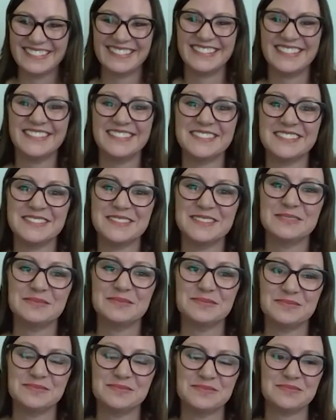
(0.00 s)

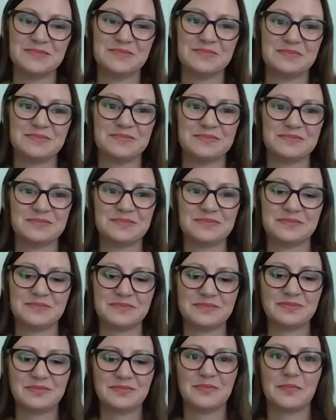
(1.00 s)

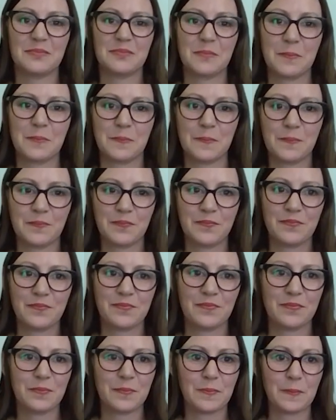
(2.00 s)

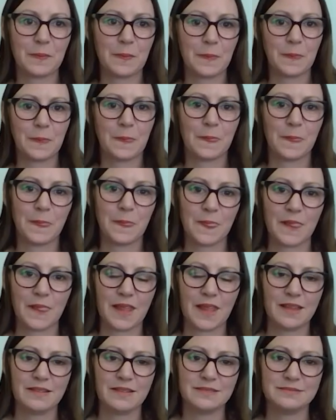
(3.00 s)

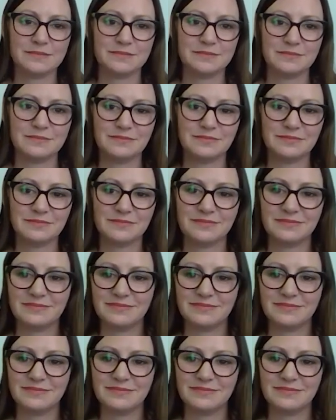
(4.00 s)
(not speaking)